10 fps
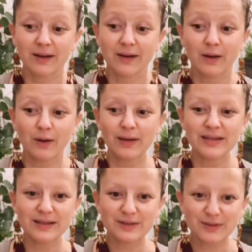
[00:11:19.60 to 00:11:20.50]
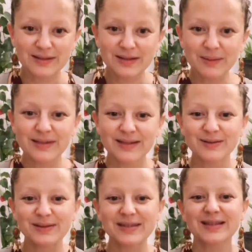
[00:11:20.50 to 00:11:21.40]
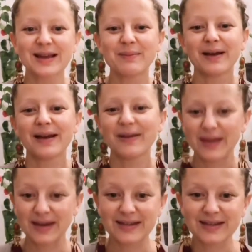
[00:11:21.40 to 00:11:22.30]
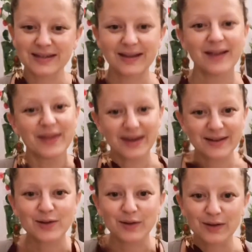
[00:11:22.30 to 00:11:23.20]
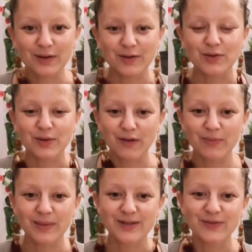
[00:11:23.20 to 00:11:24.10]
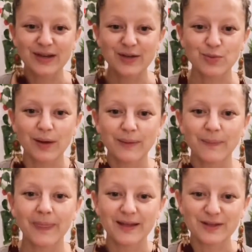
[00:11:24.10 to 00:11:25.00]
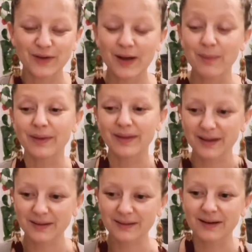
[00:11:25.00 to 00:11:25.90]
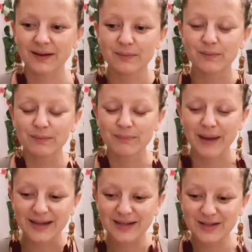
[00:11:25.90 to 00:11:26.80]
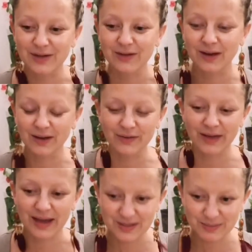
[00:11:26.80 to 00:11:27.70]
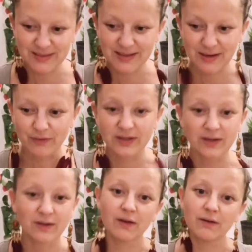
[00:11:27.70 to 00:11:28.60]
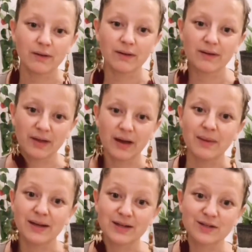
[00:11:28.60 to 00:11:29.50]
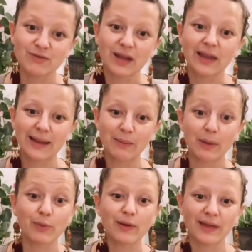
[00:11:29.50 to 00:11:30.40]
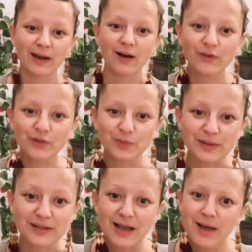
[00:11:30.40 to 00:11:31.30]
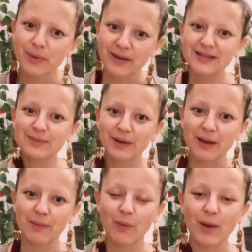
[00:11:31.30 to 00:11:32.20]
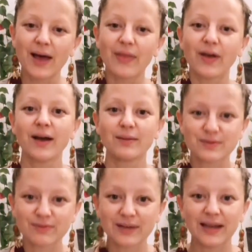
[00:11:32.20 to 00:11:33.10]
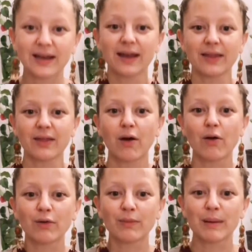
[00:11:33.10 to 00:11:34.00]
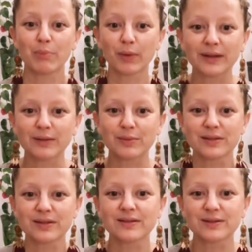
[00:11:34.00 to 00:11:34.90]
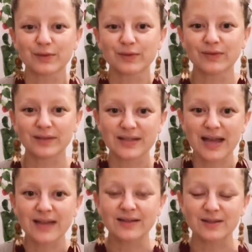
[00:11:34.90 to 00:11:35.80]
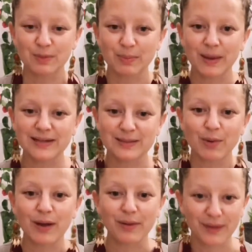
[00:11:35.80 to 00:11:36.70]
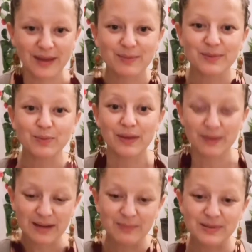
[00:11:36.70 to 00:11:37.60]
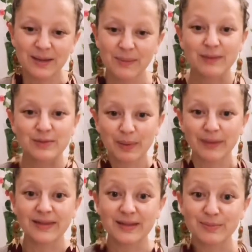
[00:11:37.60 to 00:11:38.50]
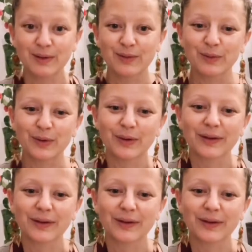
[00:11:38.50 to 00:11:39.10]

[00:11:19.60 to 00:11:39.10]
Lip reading: oh, he's going to do it this time, he's going to do it this time, and then he didn't, and then it took 2.5 minutes for each one. And it's fine, but I managed to kind of catch myself. I don't know that I managed to regulate my breathing afterwards, but I did become aware that I was really the whole of my body was sort of tensed with bated breath, whether he was going to be able to button this button or not.